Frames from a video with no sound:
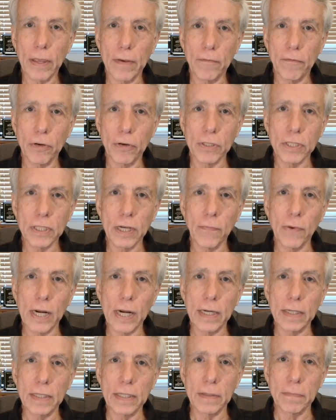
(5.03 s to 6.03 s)
First I
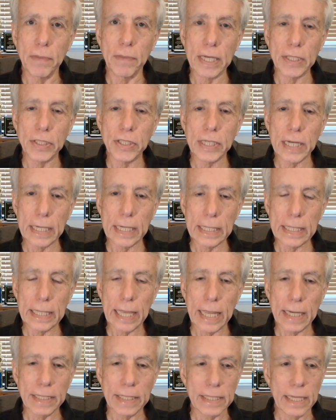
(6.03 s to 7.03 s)
wanted to mention
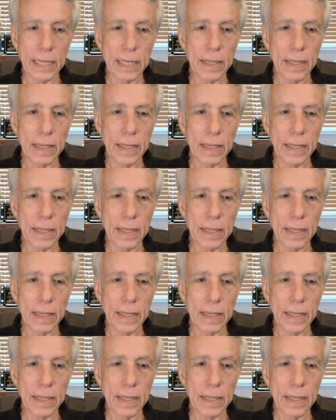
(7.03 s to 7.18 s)
that